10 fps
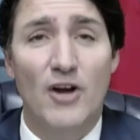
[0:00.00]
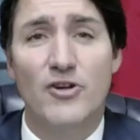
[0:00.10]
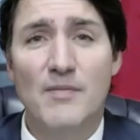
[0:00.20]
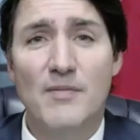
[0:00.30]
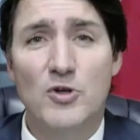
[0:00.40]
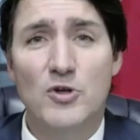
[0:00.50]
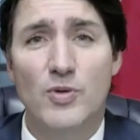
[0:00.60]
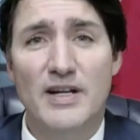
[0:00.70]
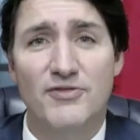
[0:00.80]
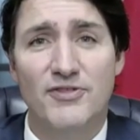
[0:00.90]
On November
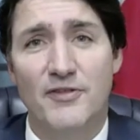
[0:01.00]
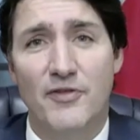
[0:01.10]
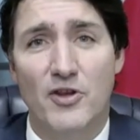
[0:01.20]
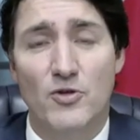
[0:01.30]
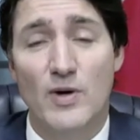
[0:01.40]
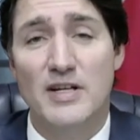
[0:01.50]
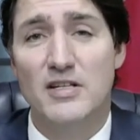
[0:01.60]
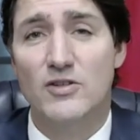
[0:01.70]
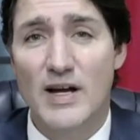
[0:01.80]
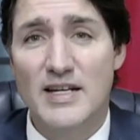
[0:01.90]
25,
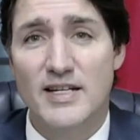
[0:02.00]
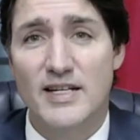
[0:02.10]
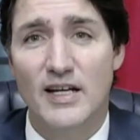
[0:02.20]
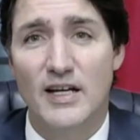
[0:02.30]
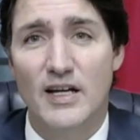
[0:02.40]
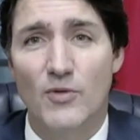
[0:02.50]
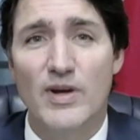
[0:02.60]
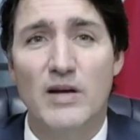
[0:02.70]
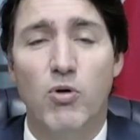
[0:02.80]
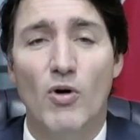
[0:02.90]
2020,
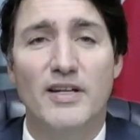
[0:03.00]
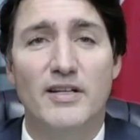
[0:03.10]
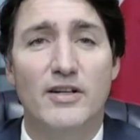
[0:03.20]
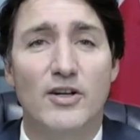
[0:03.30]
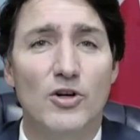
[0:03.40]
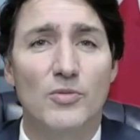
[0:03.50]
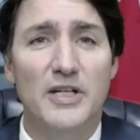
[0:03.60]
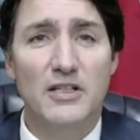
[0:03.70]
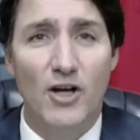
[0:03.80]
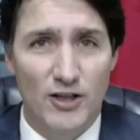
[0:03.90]
we appointed
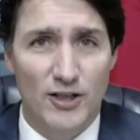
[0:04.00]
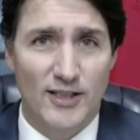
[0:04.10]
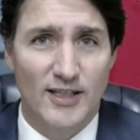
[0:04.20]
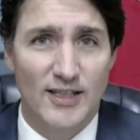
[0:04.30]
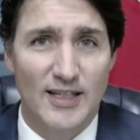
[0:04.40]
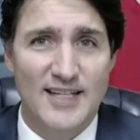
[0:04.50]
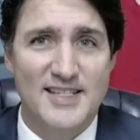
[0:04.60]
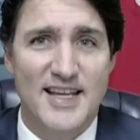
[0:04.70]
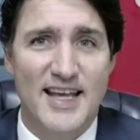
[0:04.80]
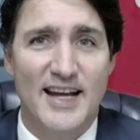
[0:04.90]
Irwin Cotler
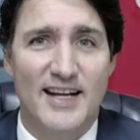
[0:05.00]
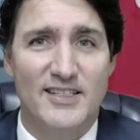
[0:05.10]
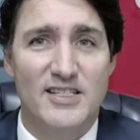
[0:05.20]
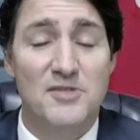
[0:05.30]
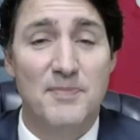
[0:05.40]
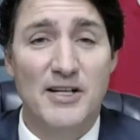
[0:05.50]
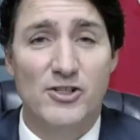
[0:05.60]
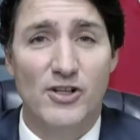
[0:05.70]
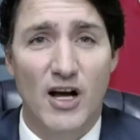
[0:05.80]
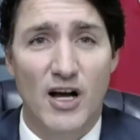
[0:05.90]
as Canada's
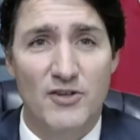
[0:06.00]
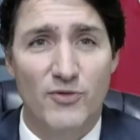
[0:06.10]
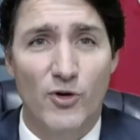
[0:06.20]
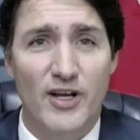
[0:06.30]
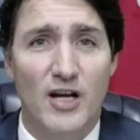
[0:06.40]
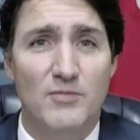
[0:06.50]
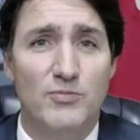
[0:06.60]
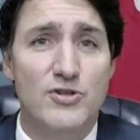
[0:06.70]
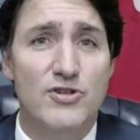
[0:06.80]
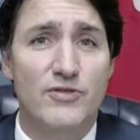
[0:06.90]
special envoy on
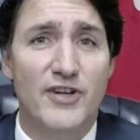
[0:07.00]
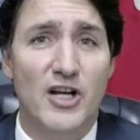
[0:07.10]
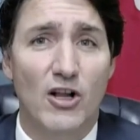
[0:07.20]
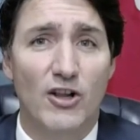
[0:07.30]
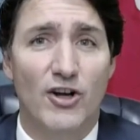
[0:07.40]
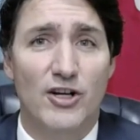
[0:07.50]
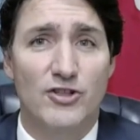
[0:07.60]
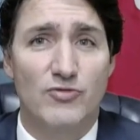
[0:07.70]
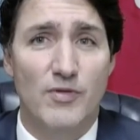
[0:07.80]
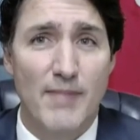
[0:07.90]
preserving
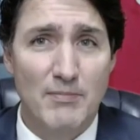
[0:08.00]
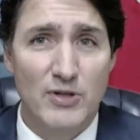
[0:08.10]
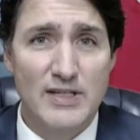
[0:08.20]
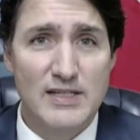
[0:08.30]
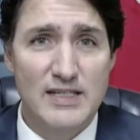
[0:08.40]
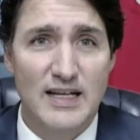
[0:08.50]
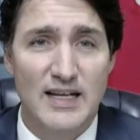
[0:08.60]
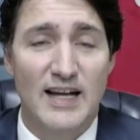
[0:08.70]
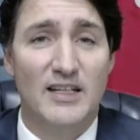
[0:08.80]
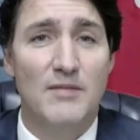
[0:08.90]
Holocaust remembrance
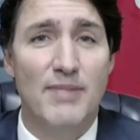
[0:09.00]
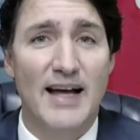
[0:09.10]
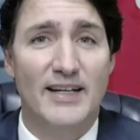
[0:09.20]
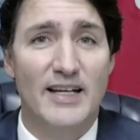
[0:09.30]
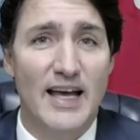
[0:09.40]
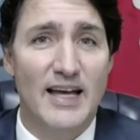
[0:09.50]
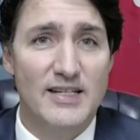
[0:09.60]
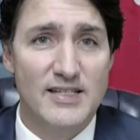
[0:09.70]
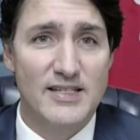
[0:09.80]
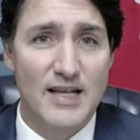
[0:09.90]
and combating
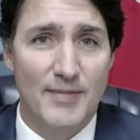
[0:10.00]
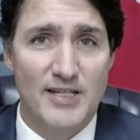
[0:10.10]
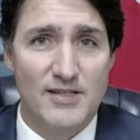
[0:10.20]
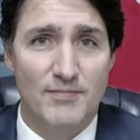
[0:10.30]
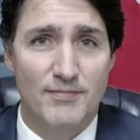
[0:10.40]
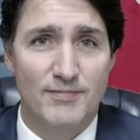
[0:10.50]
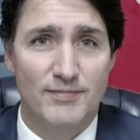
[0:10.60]
anti Semitism.